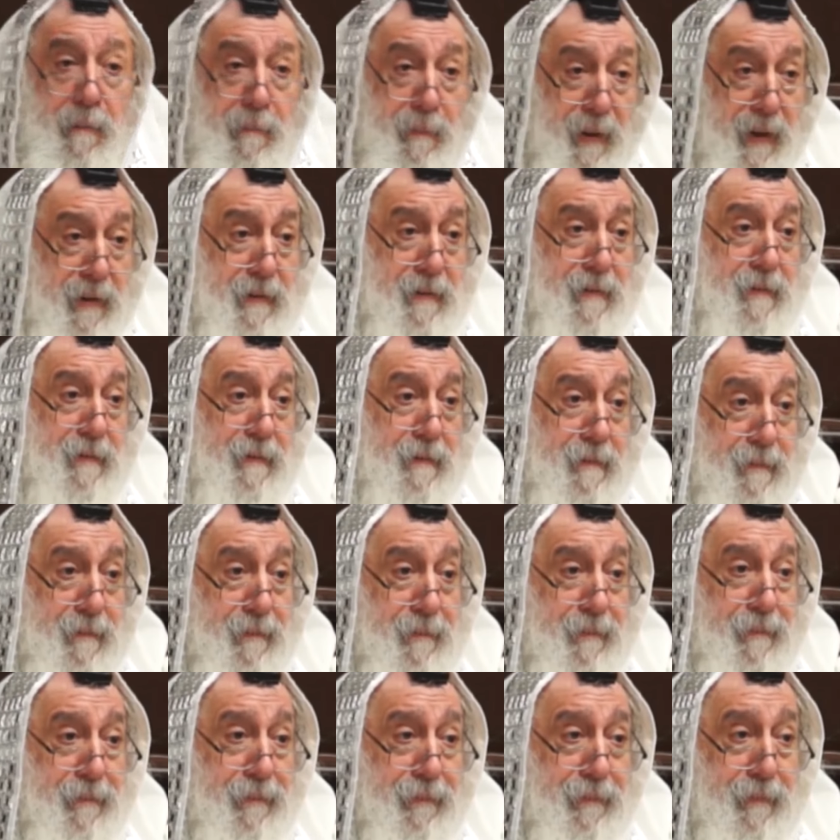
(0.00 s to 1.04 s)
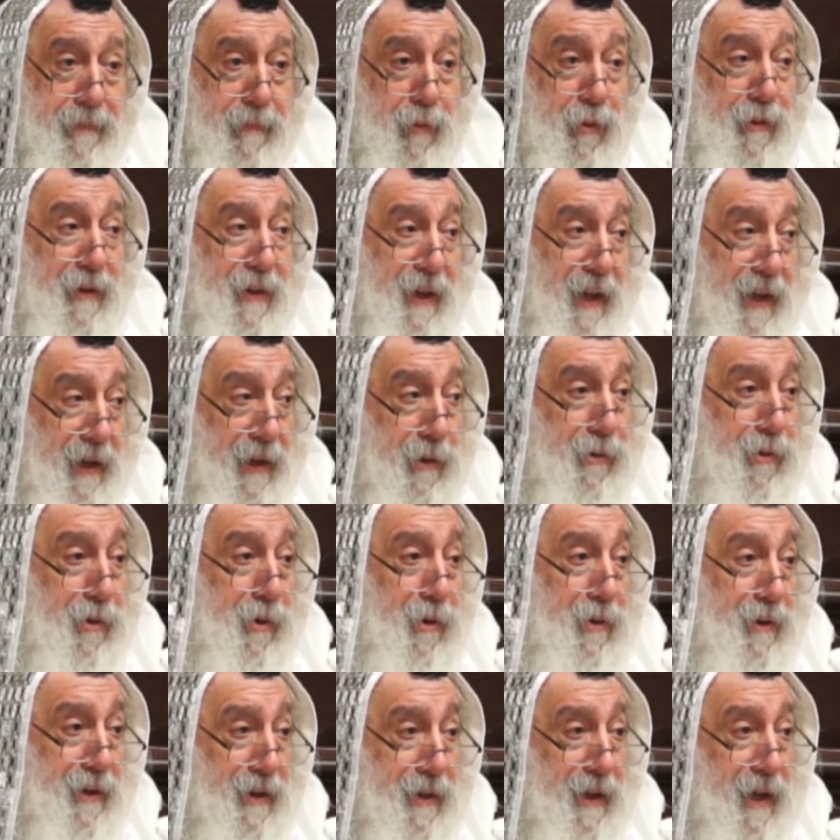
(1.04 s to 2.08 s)
But you
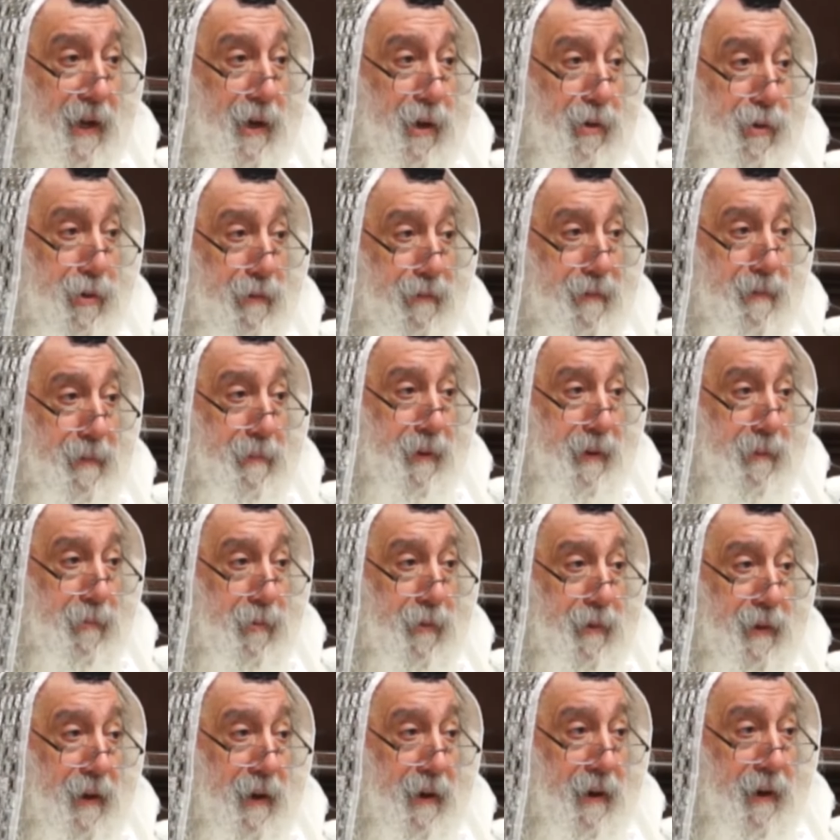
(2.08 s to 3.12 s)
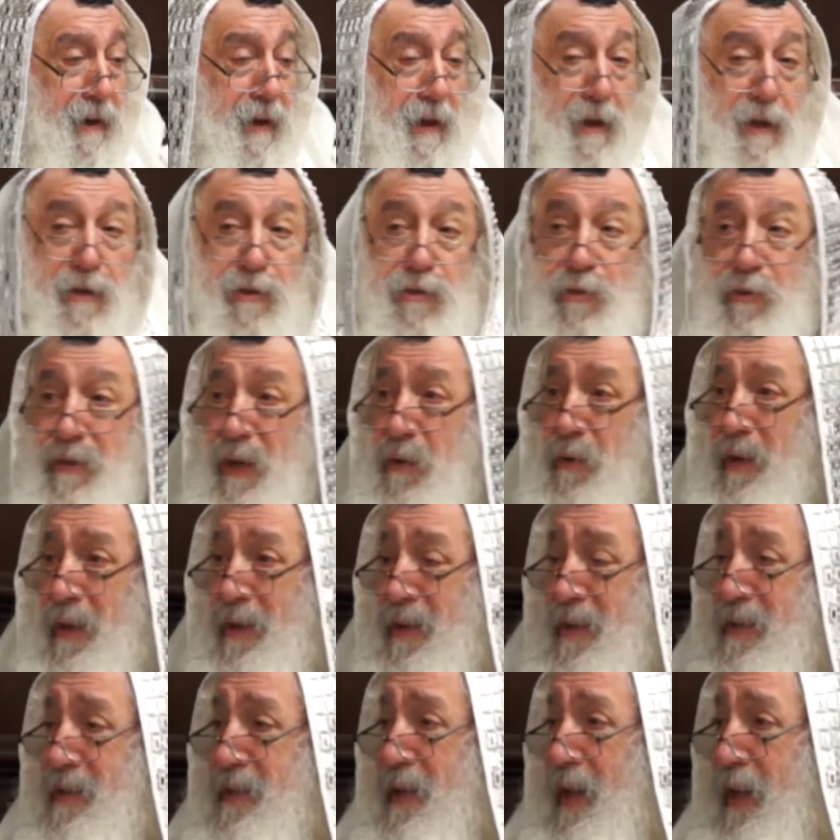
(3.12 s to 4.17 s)
need a lot of emunah. So now you
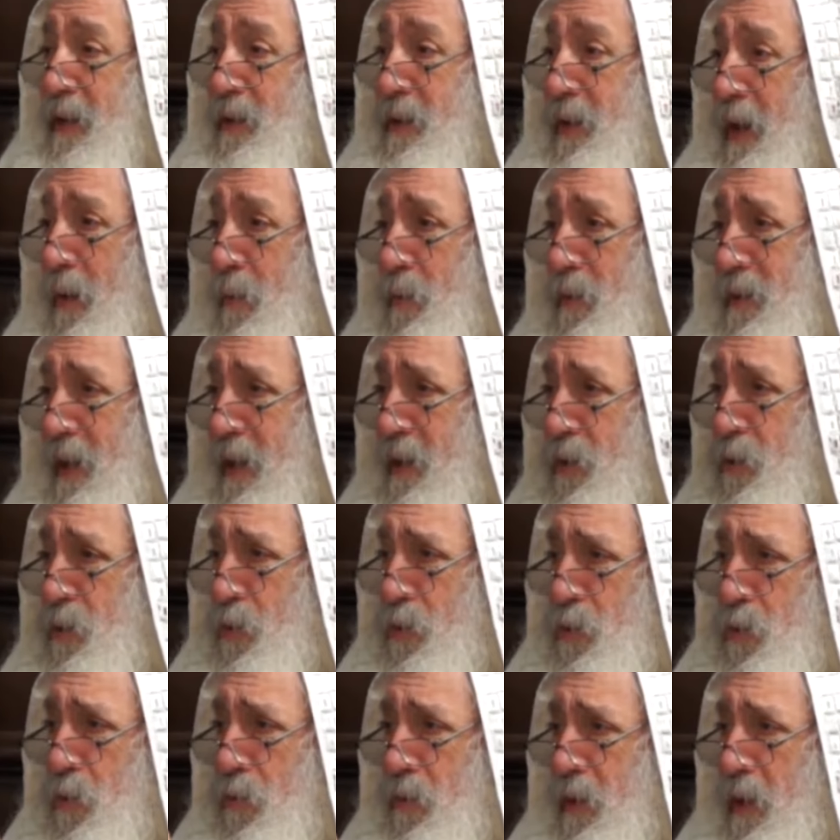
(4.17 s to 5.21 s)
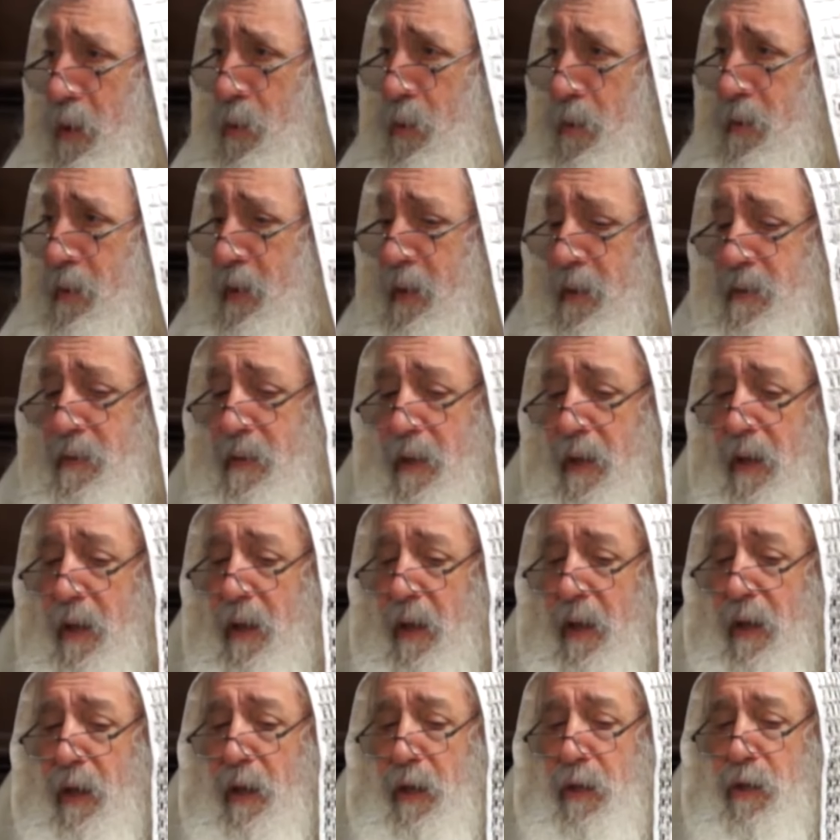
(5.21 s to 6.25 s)
understand. I would like just to tell you this.
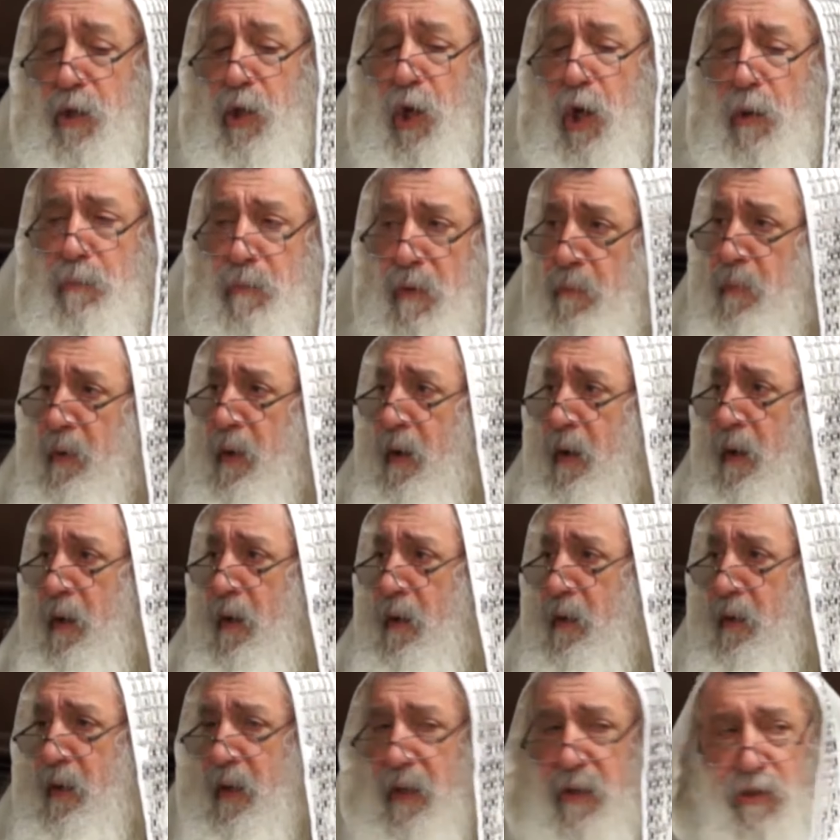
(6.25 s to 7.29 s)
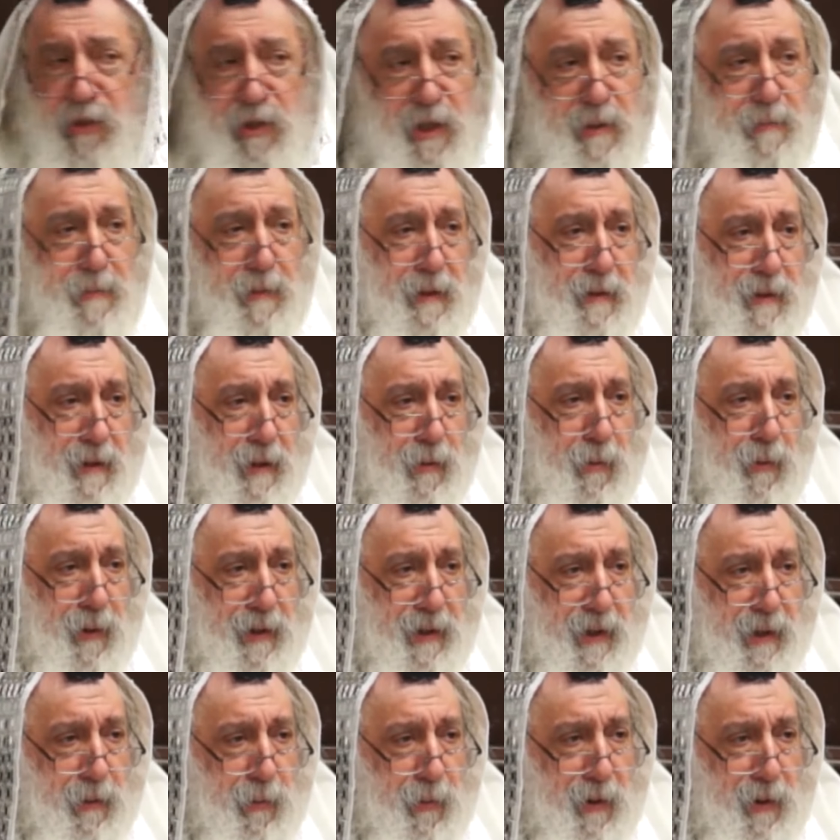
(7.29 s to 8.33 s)
You remember in Egypt, and
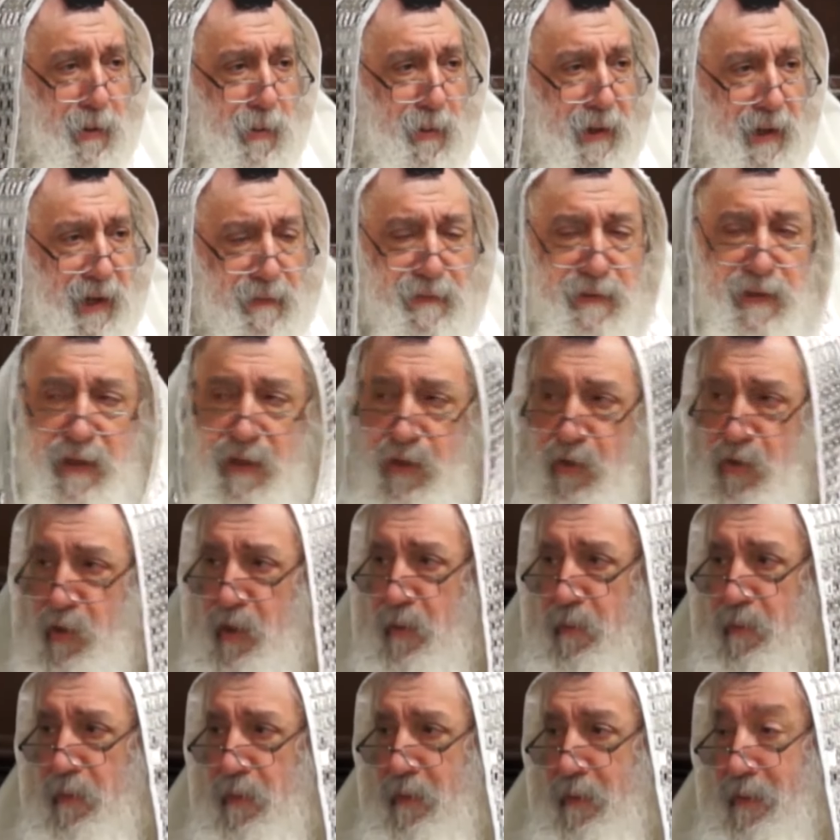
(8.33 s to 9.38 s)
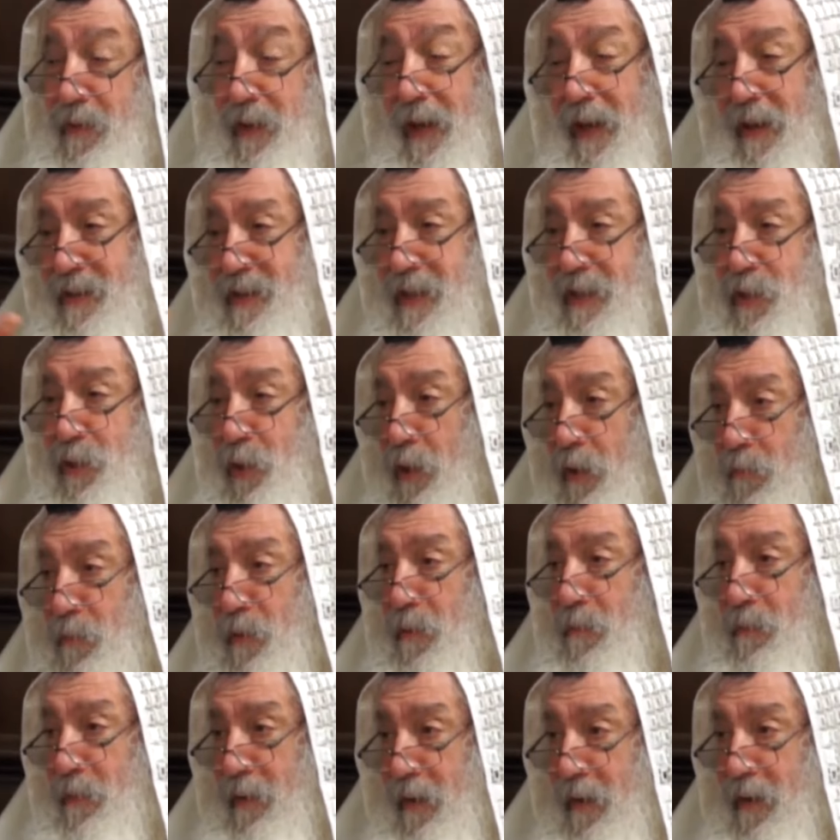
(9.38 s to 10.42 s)
when we left Egypt, I said, you
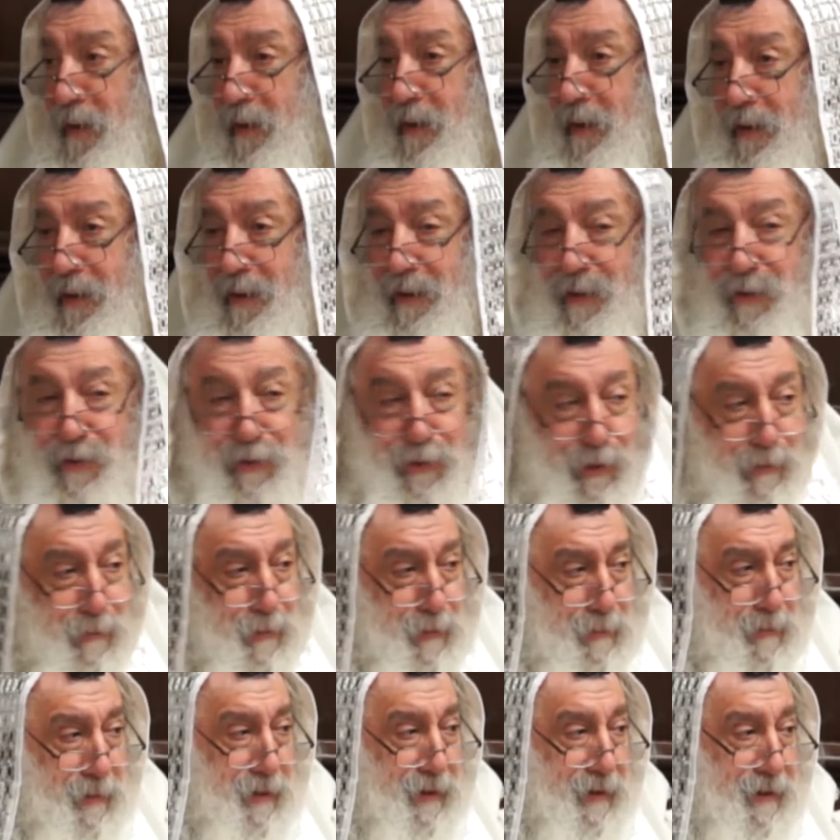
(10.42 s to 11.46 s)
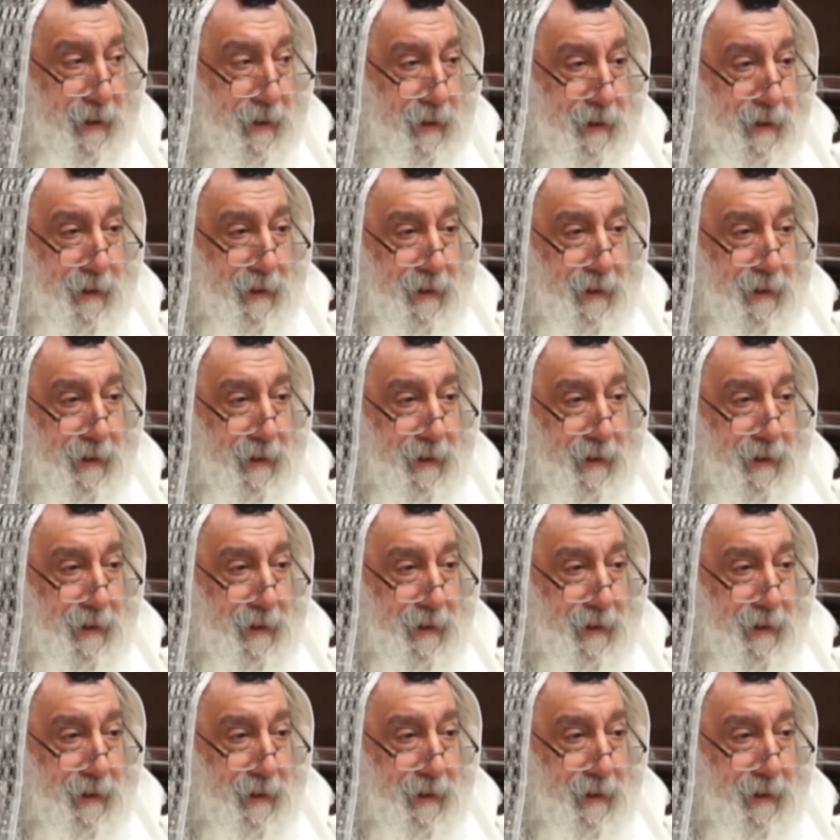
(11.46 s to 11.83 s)
remember? You remember?